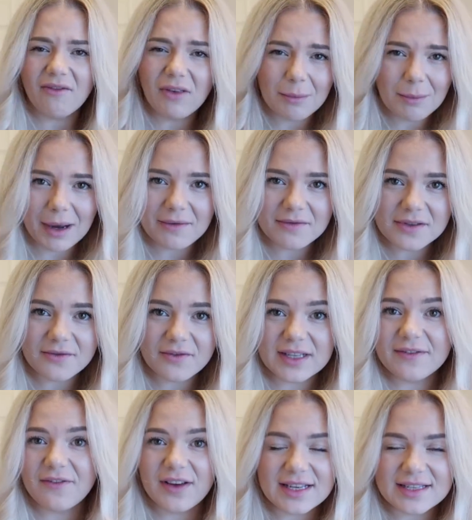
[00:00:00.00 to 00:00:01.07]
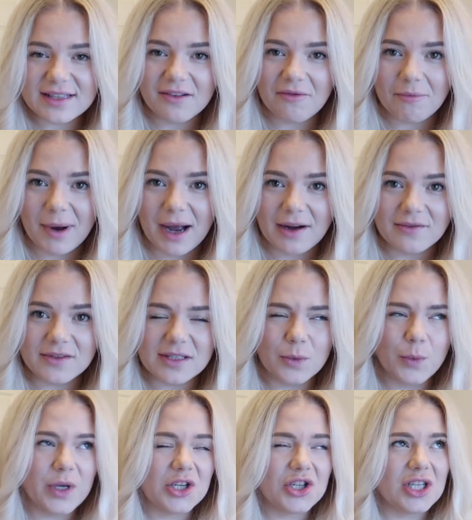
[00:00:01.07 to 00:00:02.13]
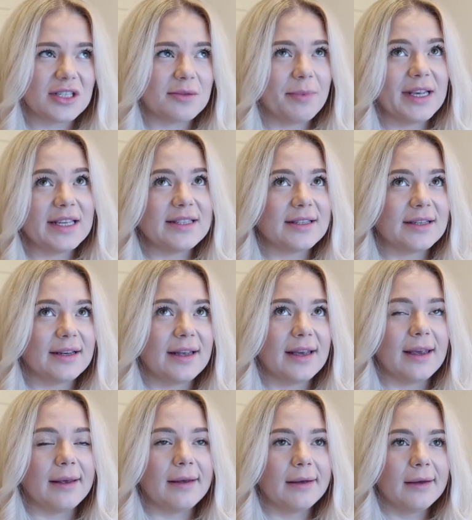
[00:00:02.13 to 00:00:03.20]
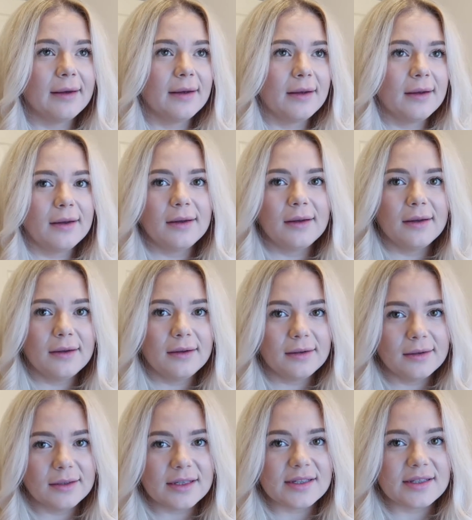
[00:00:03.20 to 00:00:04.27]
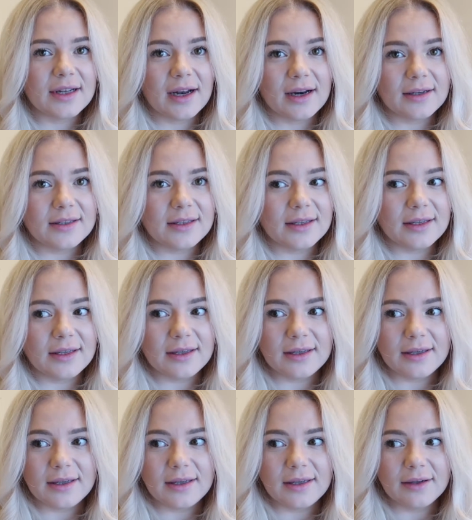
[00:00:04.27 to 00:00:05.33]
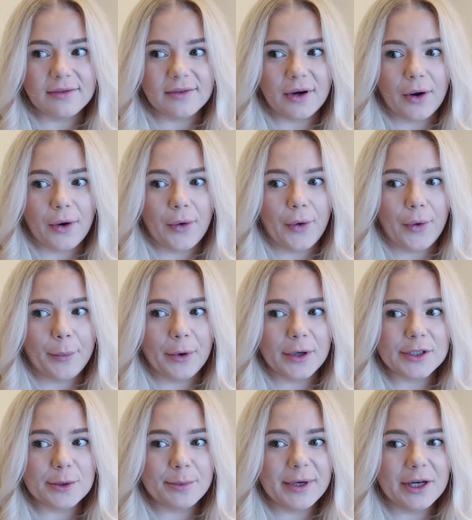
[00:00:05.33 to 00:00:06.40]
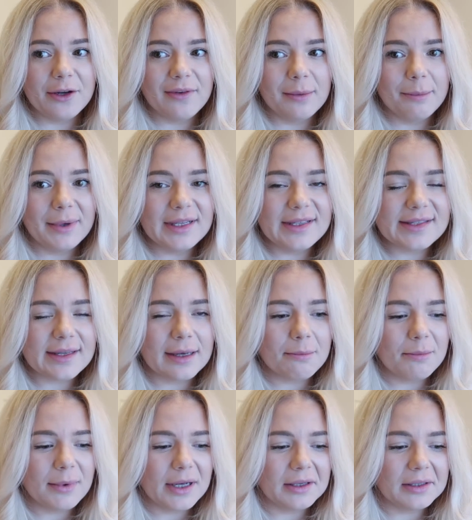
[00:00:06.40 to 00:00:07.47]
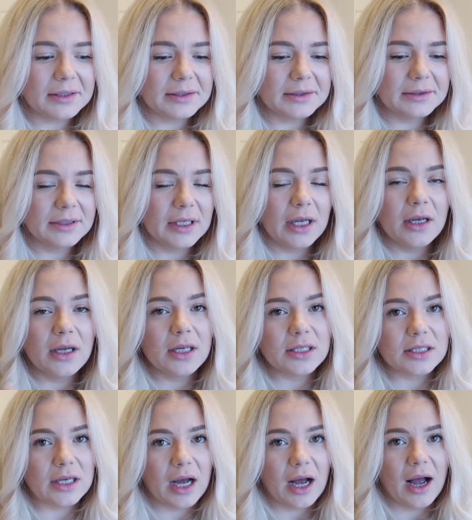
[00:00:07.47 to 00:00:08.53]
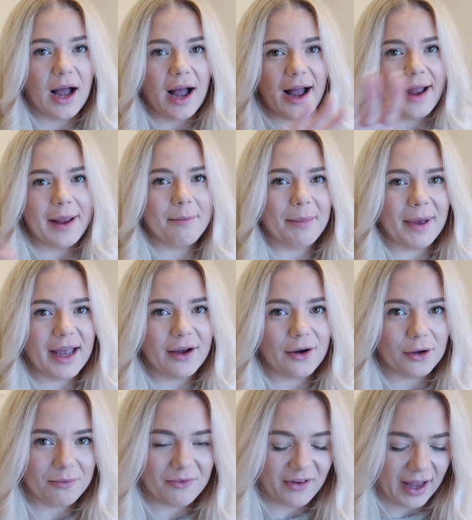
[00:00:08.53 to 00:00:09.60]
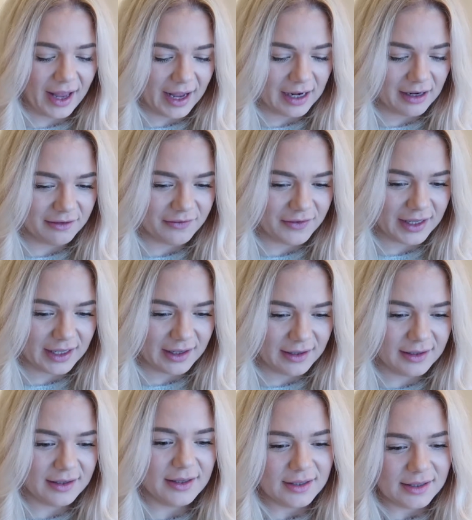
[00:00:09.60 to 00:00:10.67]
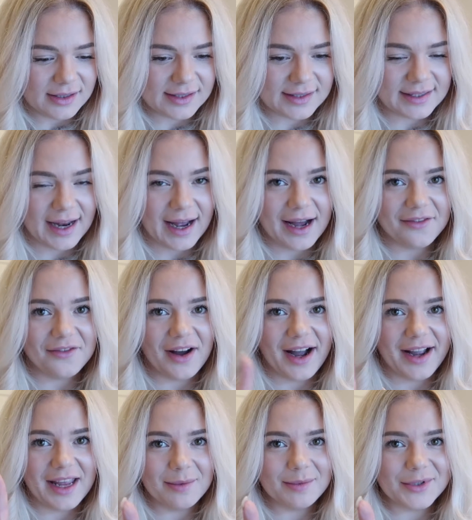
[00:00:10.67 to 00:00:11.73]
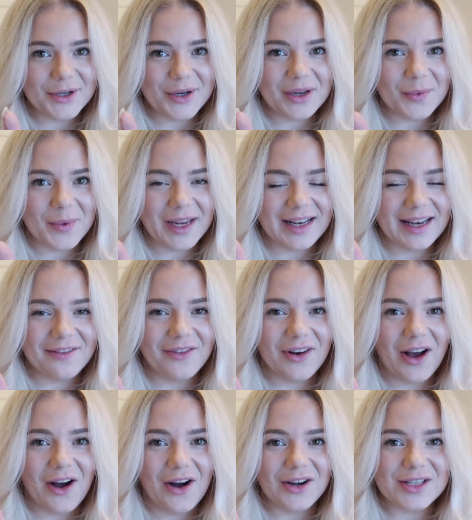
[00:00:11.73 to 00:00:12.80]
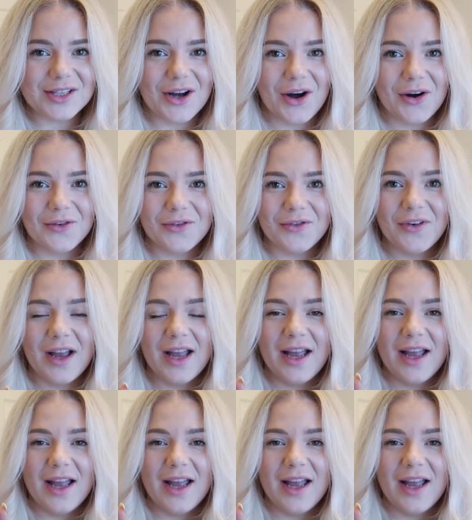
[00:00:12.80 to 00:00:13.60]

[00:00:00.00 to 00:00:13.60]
the month the festive months which is basically starting from october november december so i'm back on the healthy stuff i am doing weekly vlogs of